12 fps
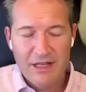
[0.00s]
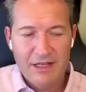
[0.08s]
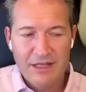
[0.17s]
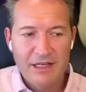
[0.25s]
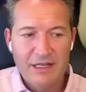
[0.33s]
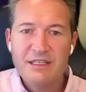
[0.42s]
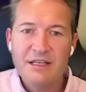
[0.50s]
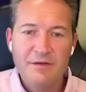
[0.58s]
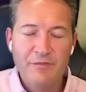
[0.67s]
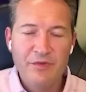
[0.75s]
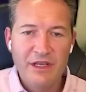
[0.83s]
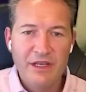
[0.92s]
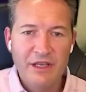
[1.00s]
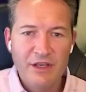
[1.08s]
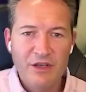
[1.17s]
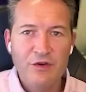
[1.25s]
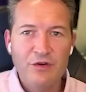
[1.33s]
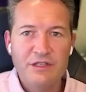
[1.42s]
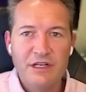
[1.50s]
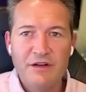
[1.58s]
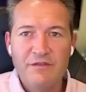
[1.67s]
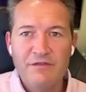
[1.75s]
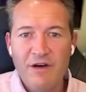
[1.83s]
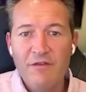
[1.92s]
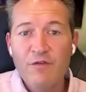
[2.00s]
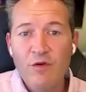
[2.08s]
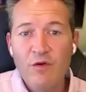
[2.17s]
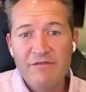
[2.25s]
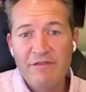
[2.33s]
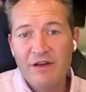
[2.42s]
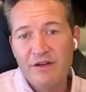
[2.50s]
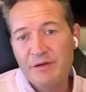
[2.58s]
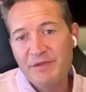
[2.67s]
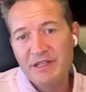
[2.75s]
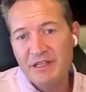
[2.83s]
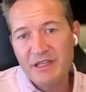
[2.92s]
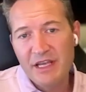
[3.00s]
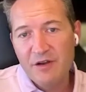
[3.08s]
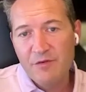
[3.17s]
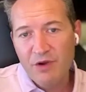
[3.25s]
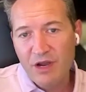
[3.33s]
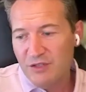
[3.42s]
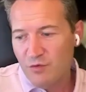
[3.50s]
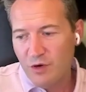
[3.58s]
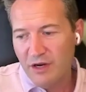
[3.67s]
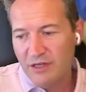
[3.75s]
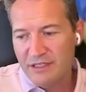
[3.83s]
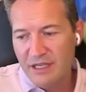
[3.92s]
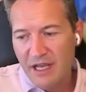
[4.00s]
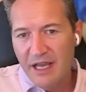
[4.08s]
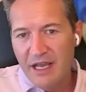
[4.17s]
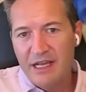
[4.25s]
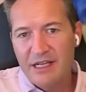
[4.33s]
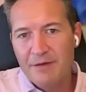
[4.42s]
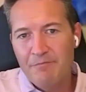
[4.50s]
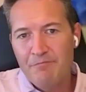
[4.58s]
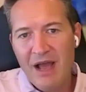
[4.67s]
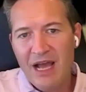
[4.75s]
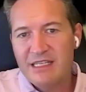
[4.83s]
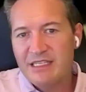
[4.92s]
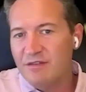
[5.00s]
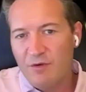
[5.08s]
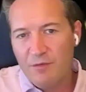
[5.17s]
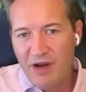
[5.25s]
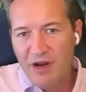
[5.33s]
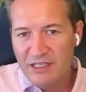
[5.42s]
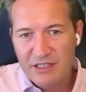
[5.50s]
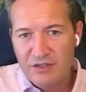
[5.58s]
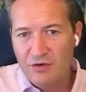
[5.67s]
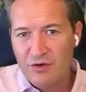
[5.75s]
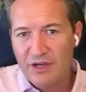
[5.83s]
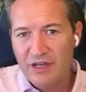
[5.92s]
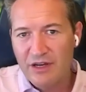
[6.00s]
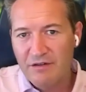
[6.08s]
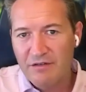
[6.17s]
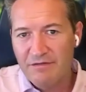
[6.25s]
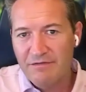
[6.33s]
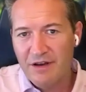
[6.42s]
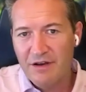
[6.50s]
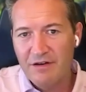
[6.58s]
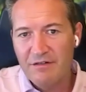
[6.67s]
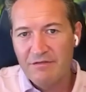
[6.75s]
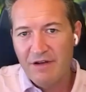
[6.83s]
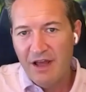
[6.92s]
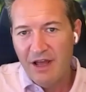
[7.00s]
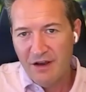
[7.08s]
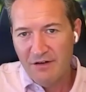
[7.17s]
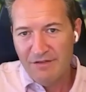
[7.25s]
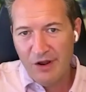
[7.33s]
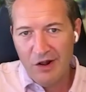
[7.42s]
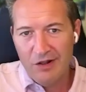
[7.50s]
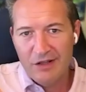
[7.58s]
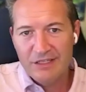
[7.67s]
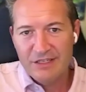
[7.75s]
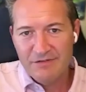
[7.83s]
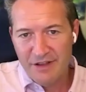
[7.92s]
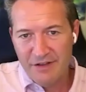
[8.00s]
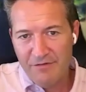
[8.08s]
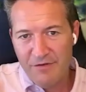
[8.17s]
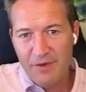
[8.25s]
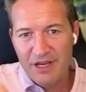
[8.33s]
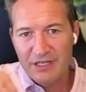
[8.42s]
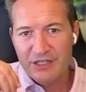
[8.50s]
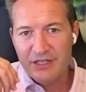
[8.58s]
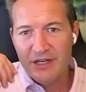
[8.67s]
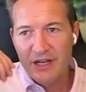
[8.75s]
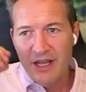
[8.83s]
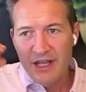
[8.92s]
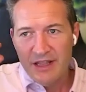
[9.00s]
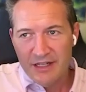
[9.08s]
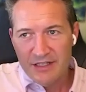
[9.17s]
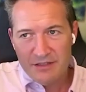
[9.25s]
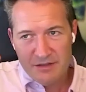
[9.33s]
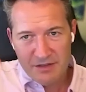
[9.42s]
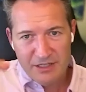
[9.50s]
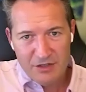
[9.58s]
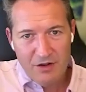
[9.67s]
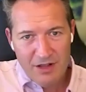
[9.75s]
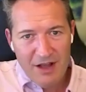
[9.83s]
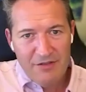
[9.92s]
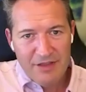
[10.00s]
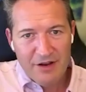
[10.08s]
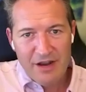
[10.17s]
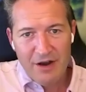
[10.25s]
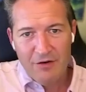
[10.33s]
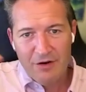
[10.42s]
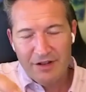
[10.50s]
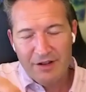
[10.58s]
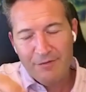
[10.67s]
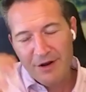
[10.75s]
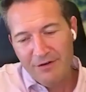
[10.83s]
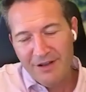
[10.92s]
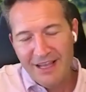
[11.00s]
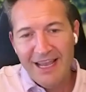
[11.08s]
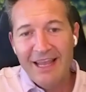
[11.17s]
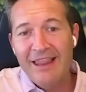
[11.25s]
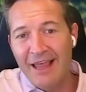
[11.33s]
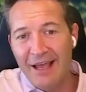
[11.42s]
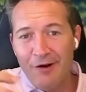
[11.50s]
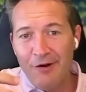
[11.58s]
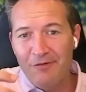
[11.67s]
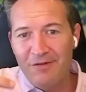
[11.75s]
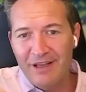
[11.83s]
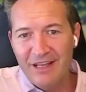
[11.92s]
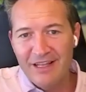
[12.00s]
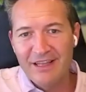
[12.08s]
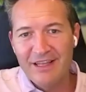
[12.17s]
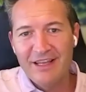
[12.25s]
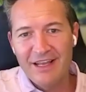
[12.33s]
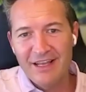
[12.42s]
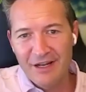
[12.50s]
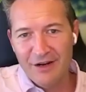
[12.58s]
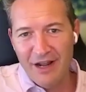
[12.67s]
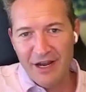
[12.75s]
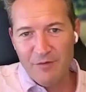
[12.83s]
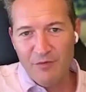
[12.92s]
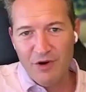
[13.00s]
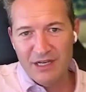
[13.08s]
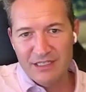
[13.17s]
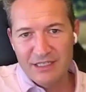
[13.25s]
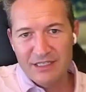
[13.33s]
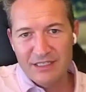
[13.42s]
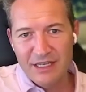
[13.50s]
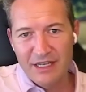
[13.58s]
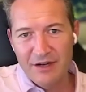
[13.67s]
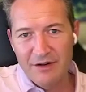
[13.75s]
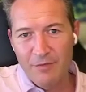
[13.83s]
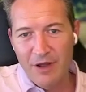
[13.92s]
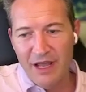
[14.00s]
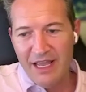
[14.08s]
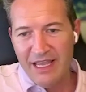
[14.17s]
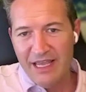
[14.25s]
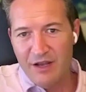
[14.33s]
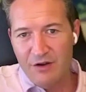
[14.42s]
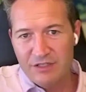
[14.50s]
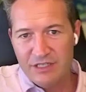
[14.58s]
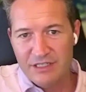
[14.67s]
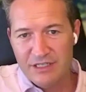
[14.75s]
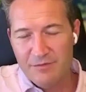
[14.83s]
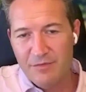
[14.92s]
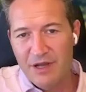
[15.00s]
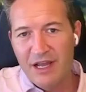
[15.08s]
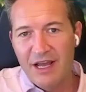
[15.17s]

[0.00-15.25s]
think that's going to be huge and of great value. I mean, to the enterprise where it's a massive repository of knowledge, of information. It's all out there now. Well, in there, hopefully in the enterprises ecosystem,